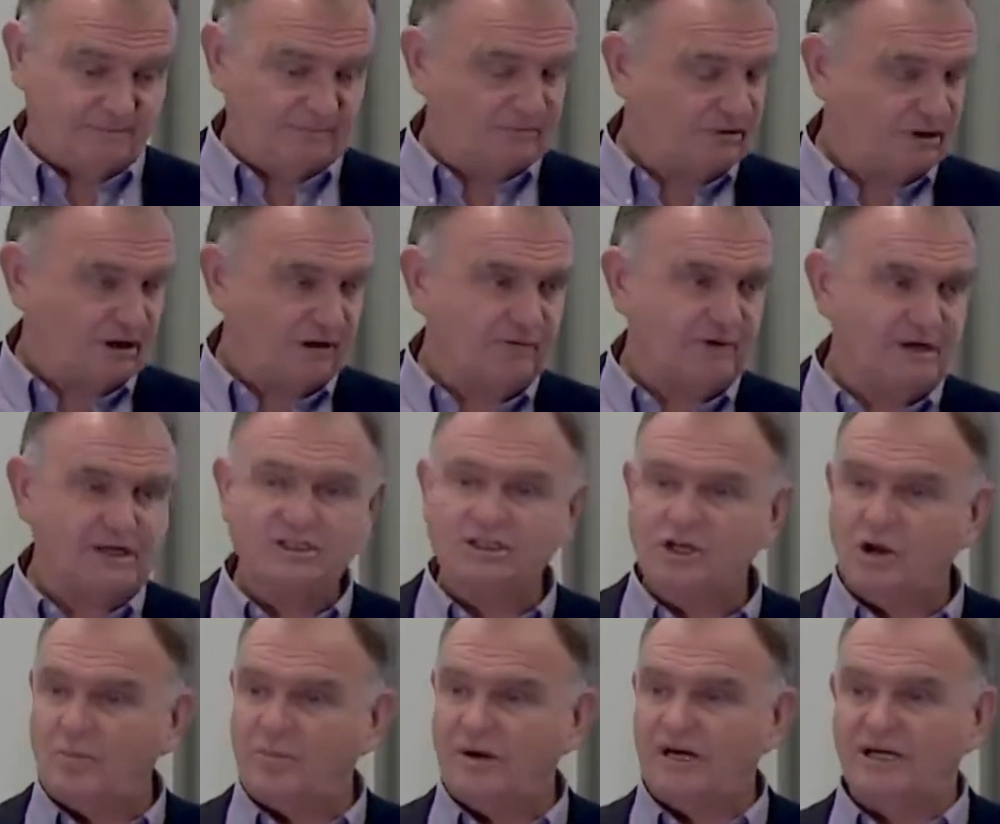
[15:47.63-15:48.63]
covering
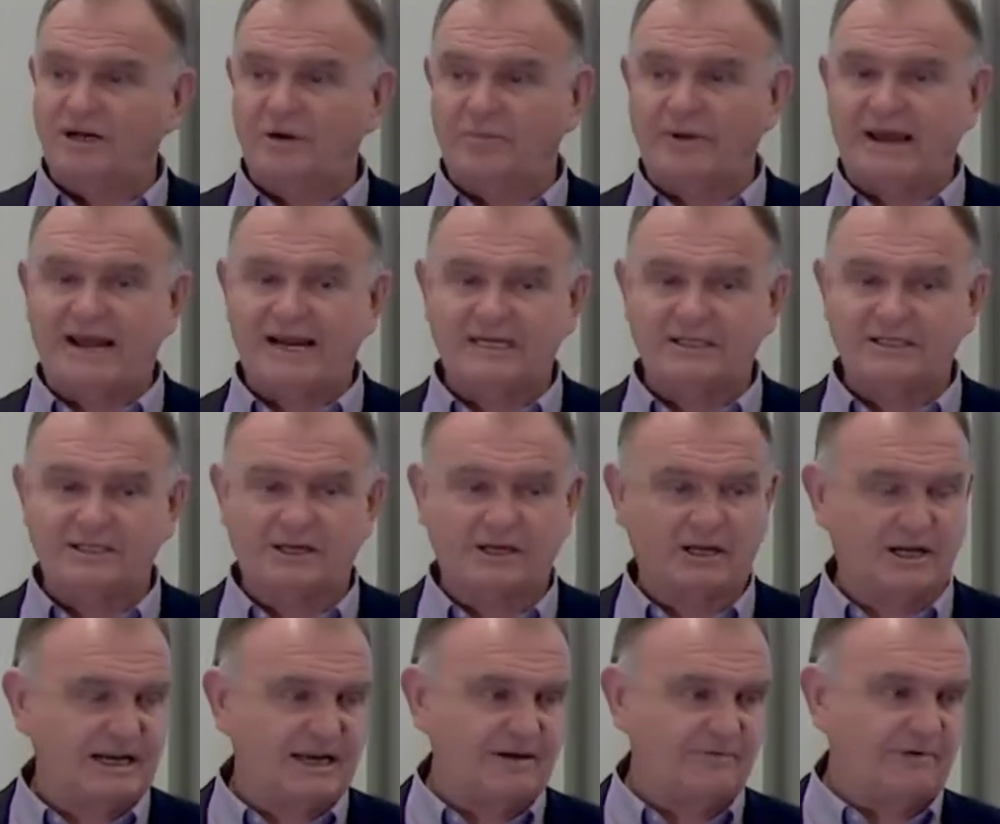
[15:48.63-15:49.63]
so many domains,
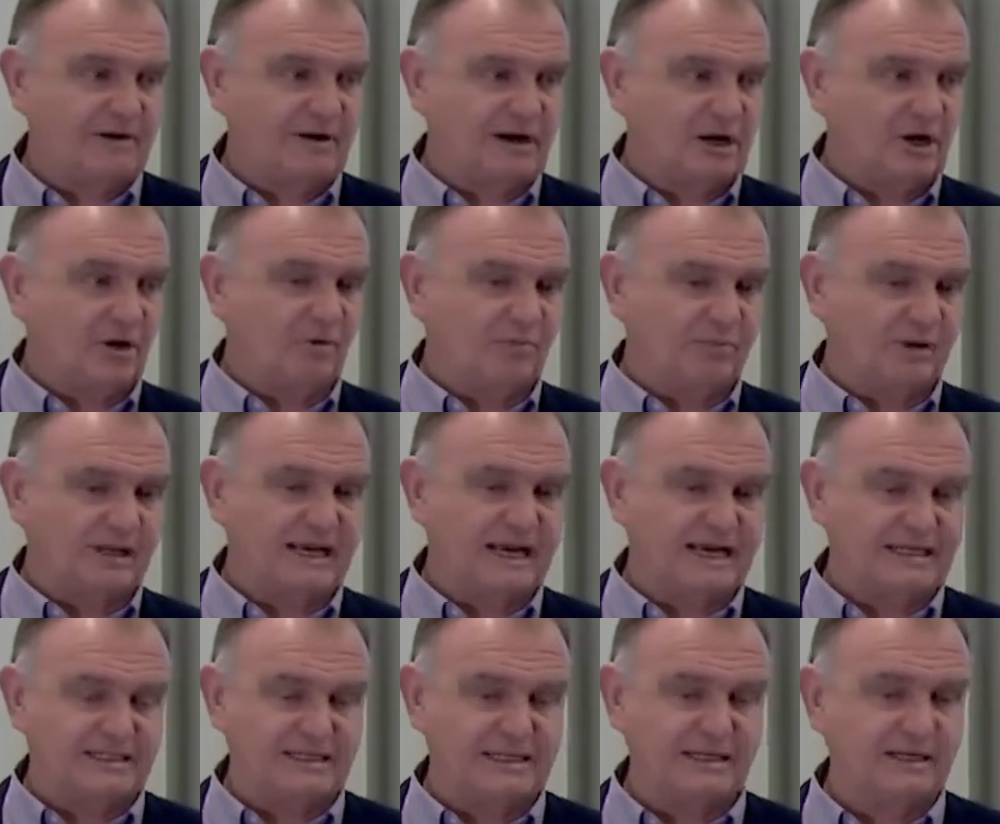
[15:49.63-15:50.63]
can get very
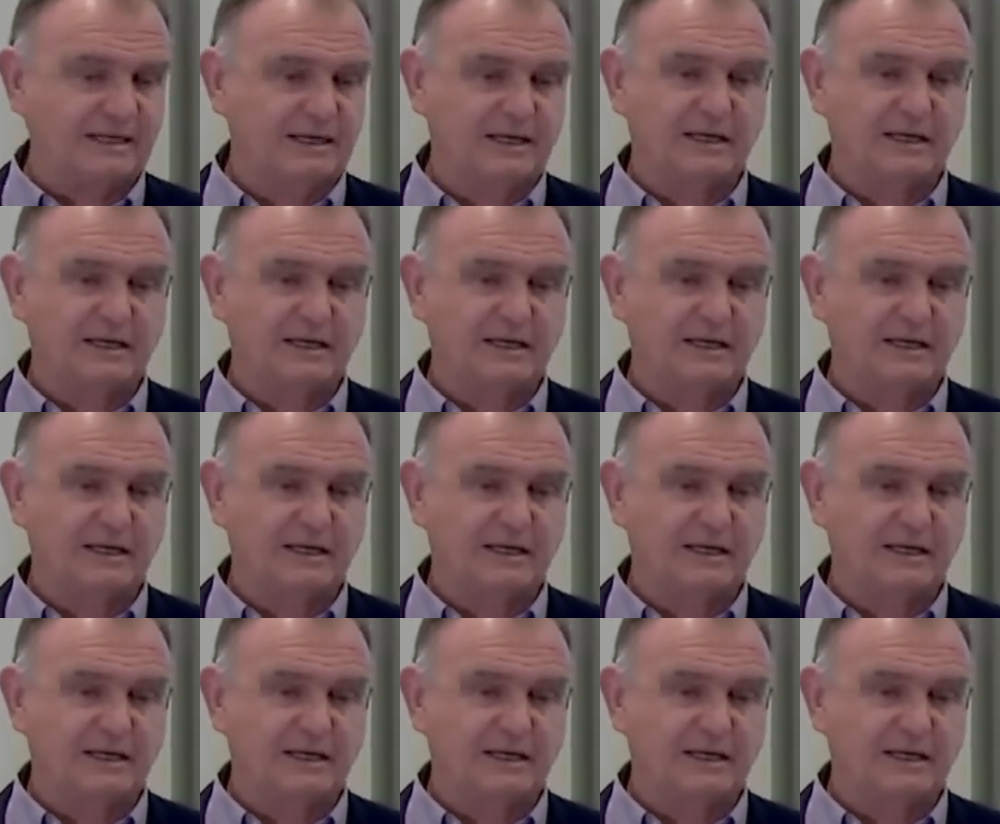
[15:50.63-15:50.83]
complicated.